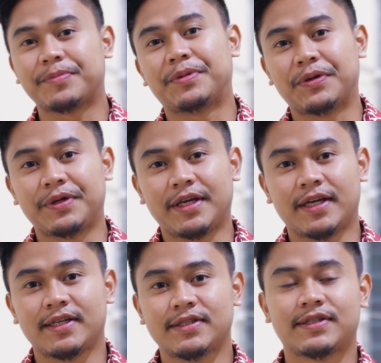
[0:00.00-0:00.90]

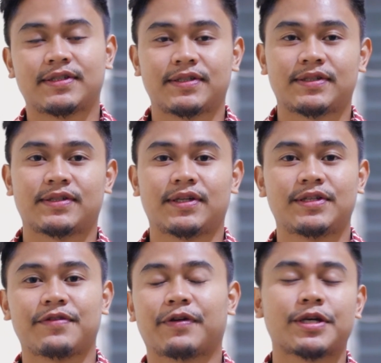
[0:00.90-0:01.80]
employees,
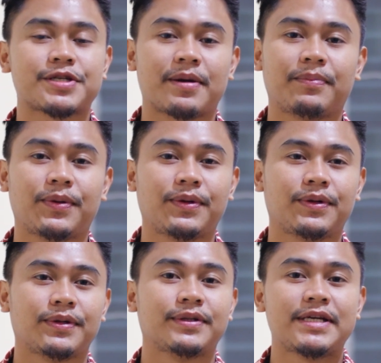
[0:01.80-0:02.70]
let's say for
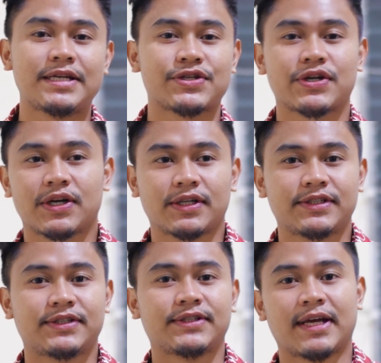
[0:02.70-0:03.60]
example,
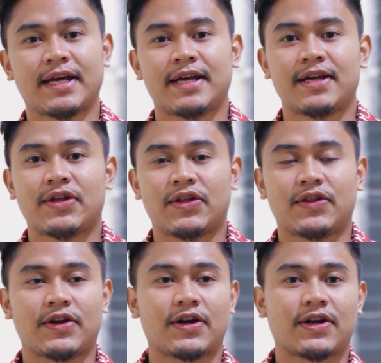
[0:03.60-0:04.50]
teachers,
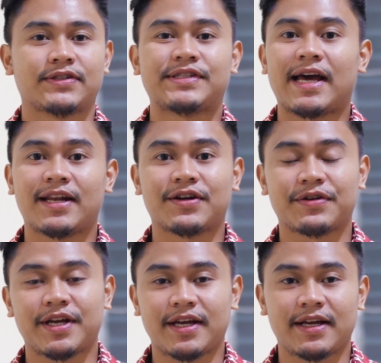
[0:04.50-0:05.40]
their
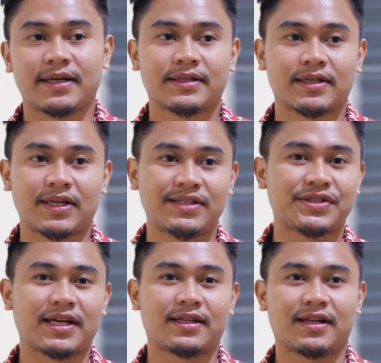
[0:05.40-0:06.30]
salary
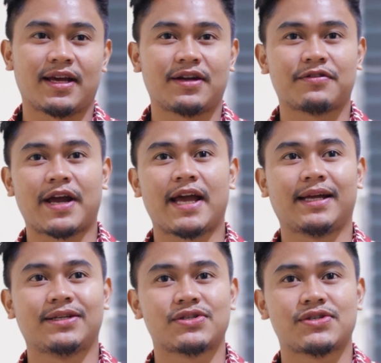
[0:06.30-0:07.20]
is at like
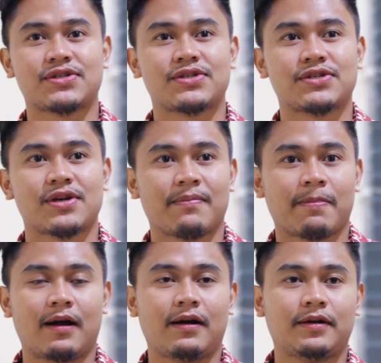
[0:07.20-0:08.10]
range
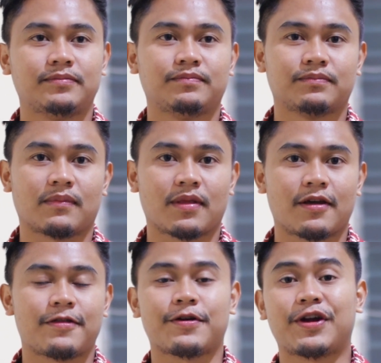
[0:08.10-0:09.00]

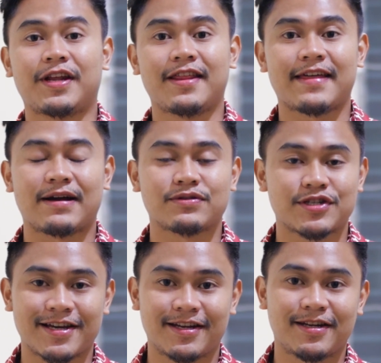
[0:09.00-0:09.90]

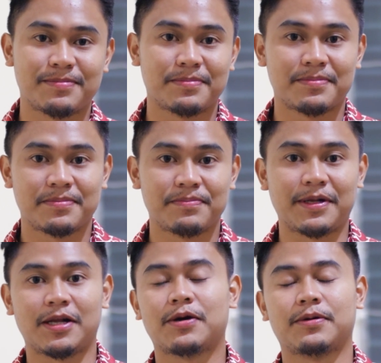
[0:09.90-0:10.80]
30,000
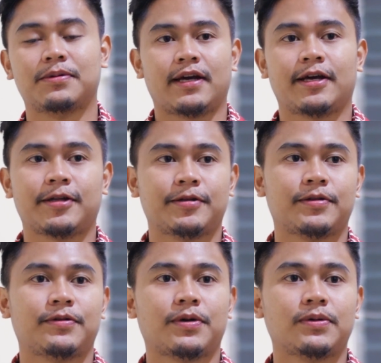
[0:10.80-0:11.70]
below.
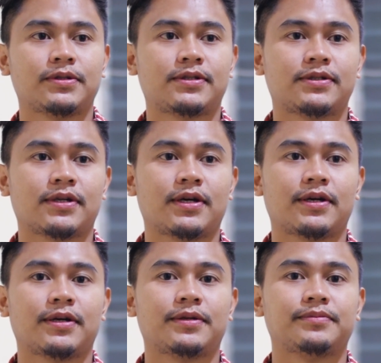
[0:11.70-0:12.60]
And those
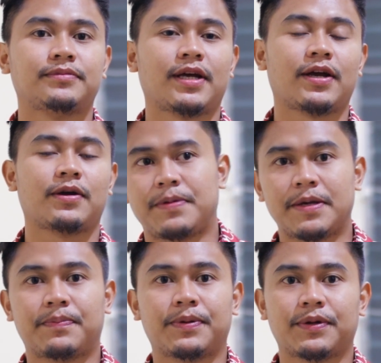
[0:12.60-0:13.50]
like
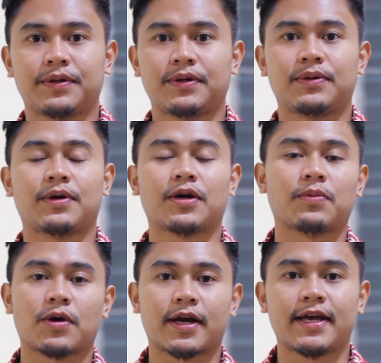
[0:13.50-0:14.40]
people who
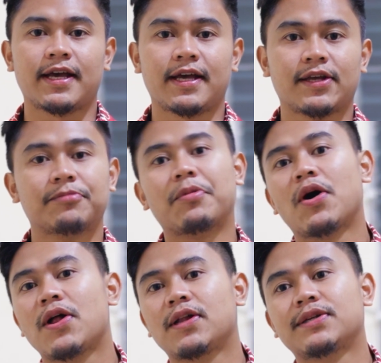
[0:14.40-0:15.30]
are working in
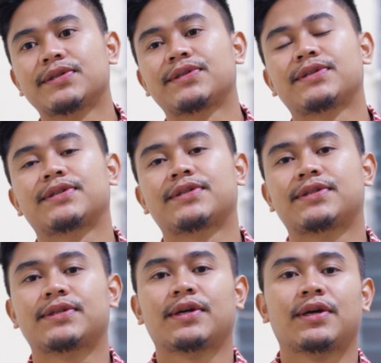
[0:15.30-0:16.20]

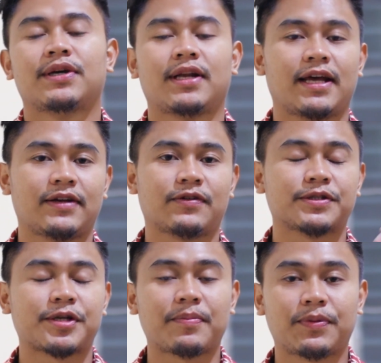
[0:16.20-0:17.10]
malls, like
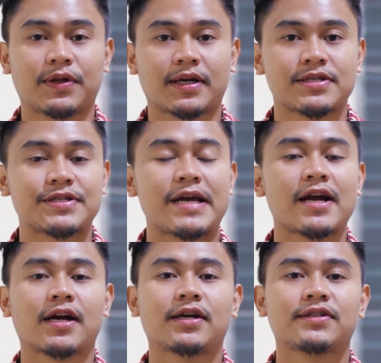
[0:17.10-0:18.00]
for example
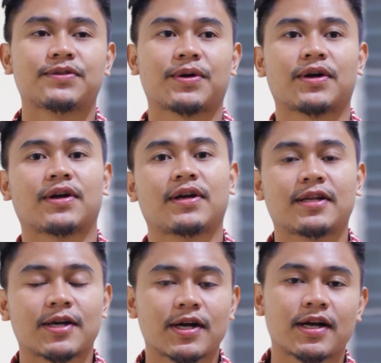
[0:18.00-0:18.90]
cashiers or
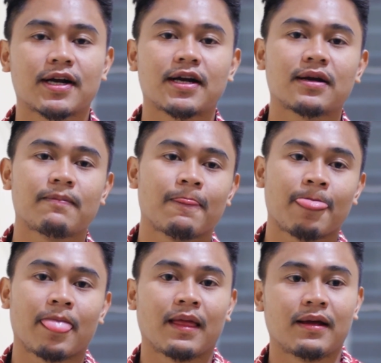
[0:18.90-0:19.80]
clerk,
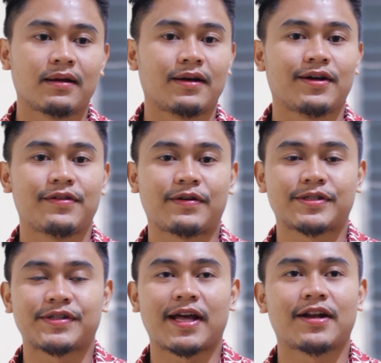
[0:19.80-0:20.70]

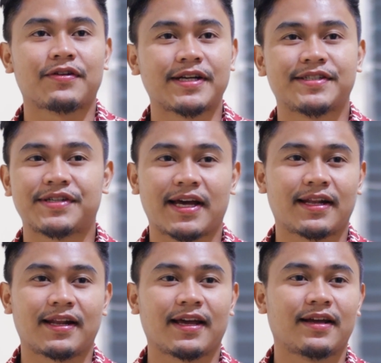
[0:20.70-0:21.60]
their salaries
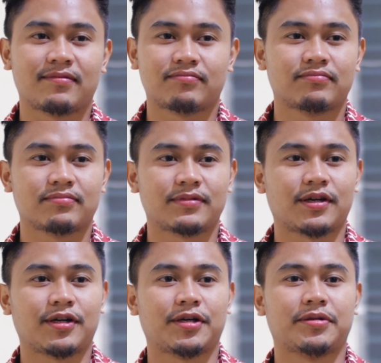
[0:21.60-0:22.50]
at like
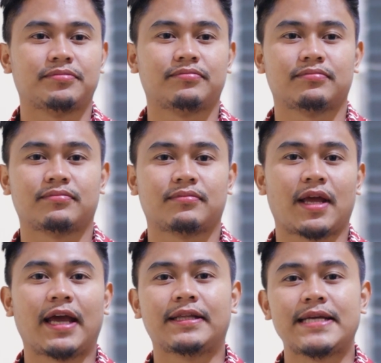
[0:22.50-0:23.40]

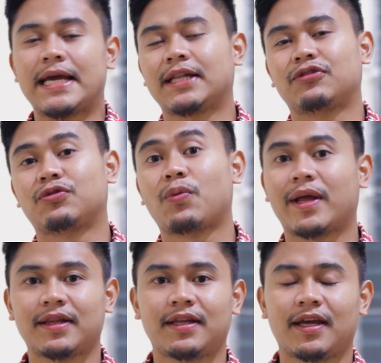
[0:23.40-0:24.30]
18 to
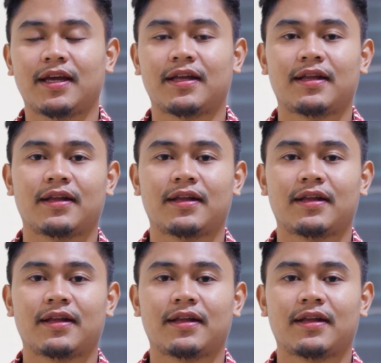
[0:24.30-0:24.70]
20